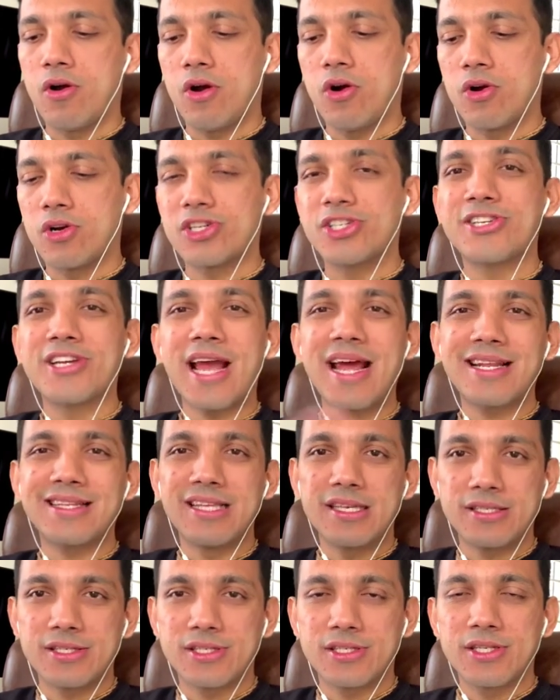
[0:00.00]
or share
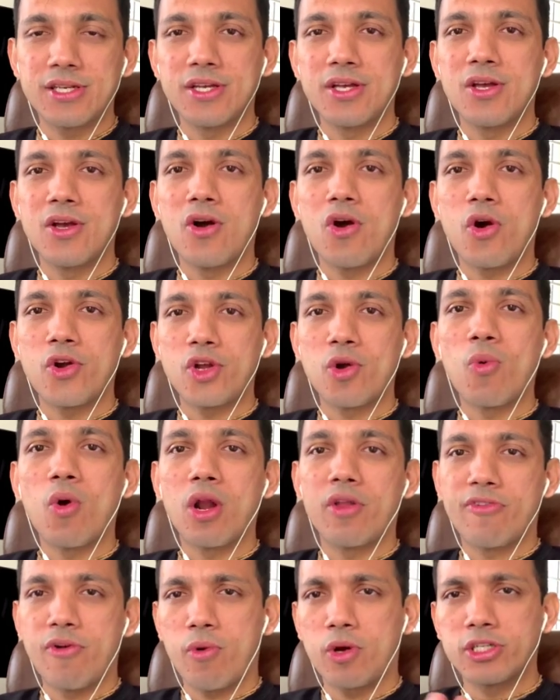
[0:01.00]
this on your
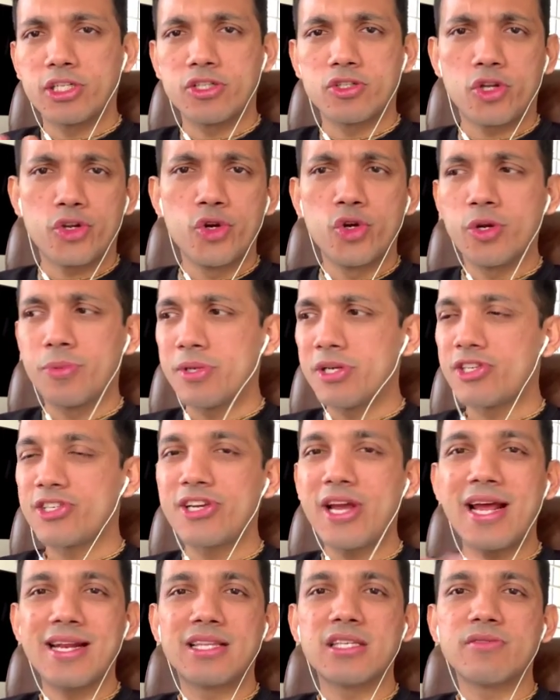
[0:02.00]
wall. If you're watching this on YouTube, just
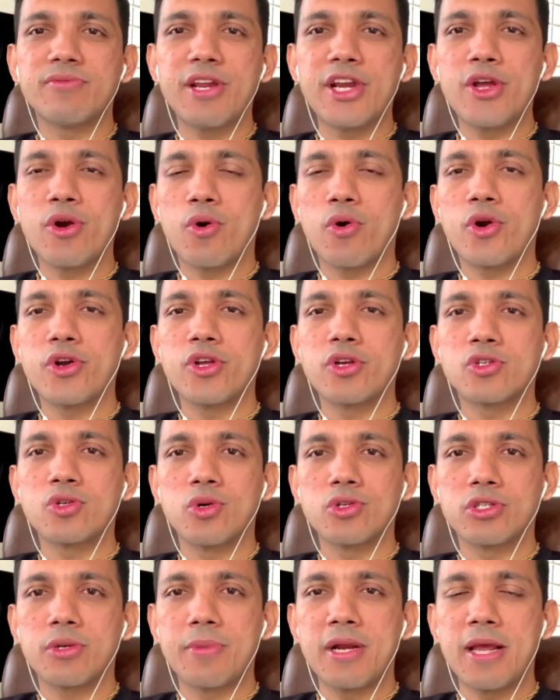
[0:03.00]
share this video on your
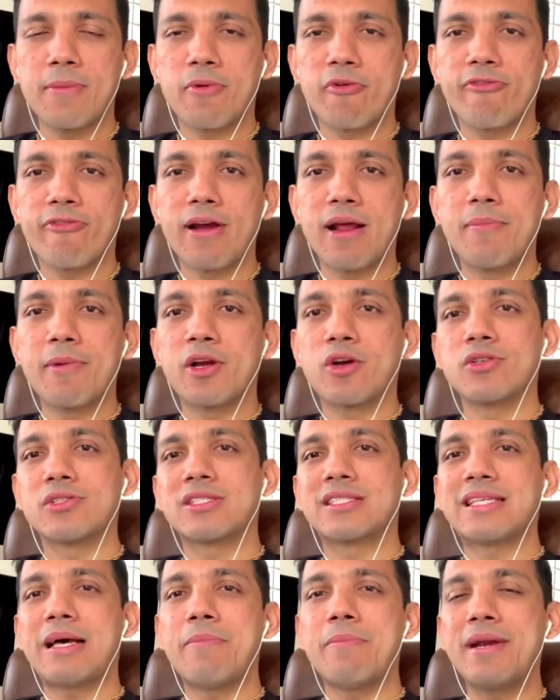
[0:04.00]
social media profile, because
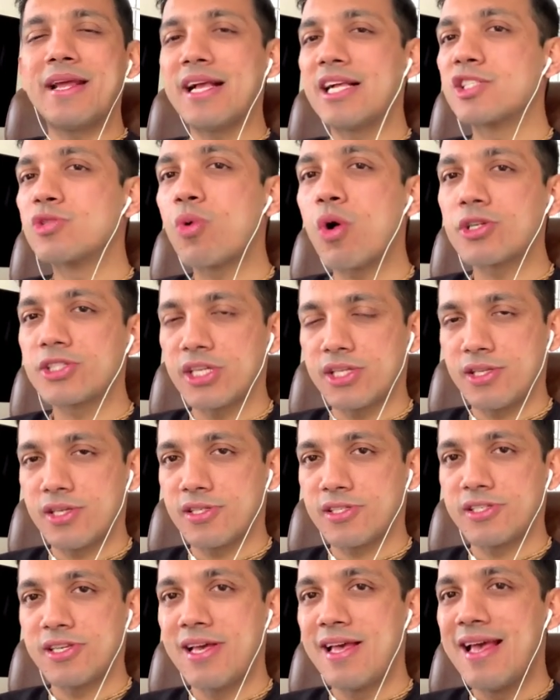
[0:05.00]
somebody else watching
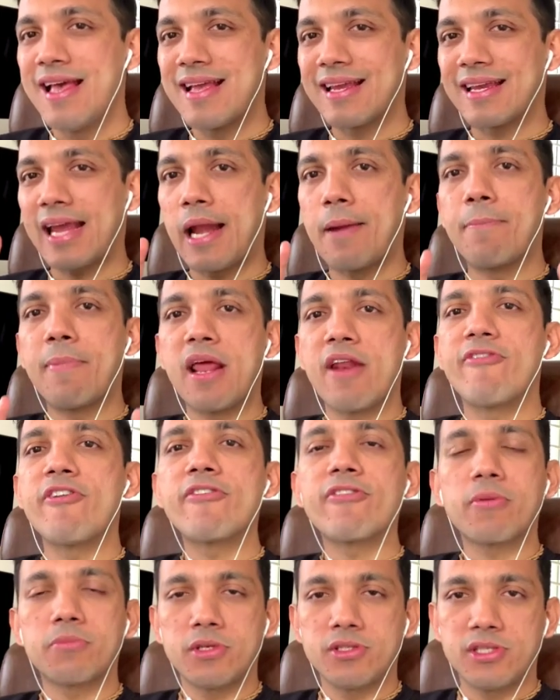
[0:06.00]
this can
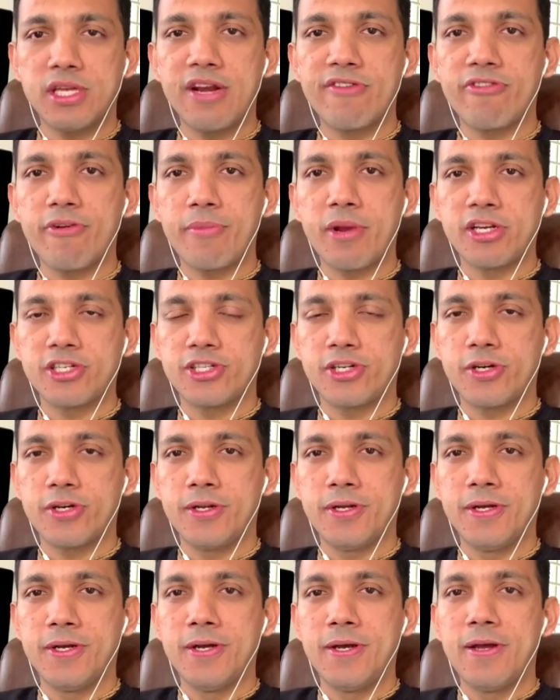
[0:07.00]
benefit from this information.
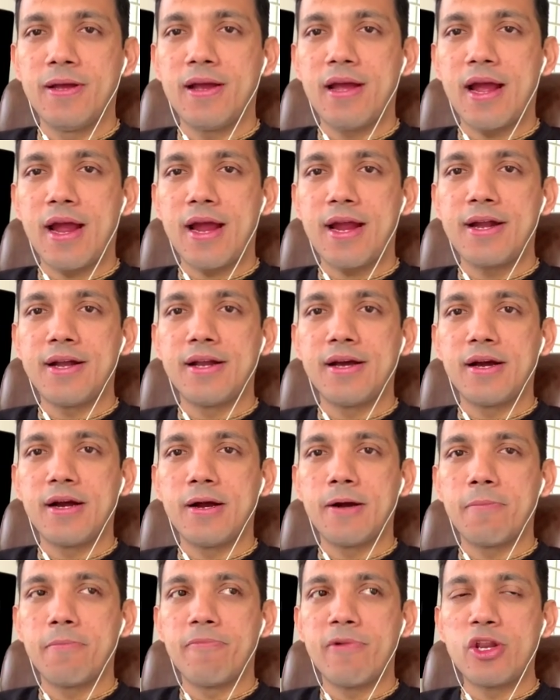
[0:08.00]
And
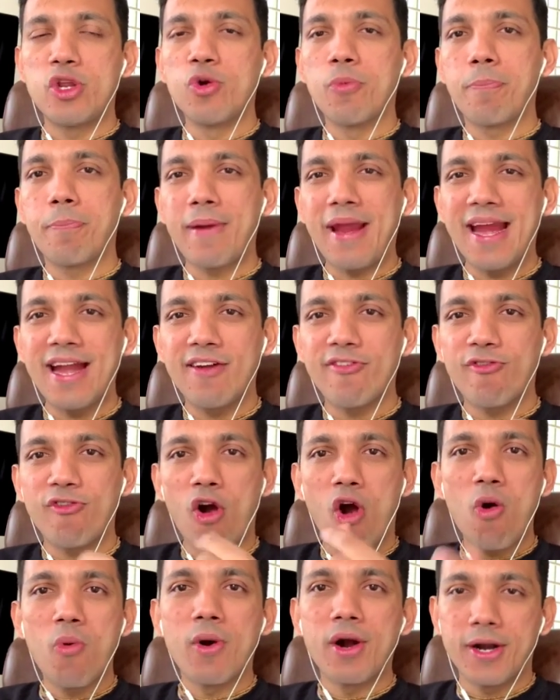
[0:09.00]
when you pay it
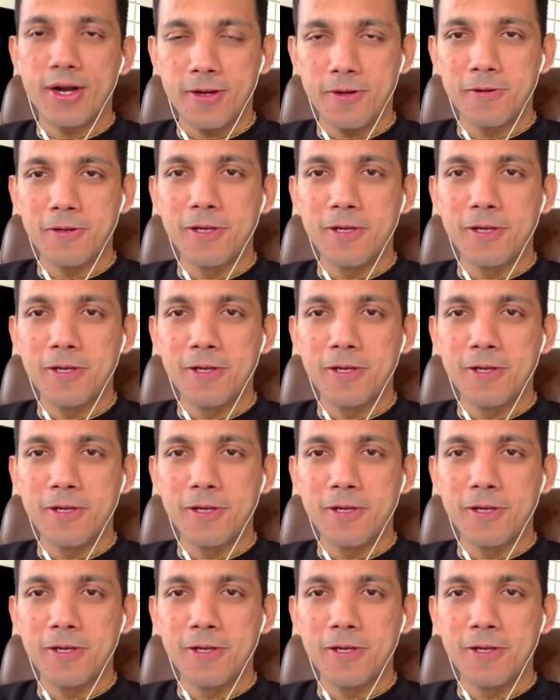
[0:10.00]
forward,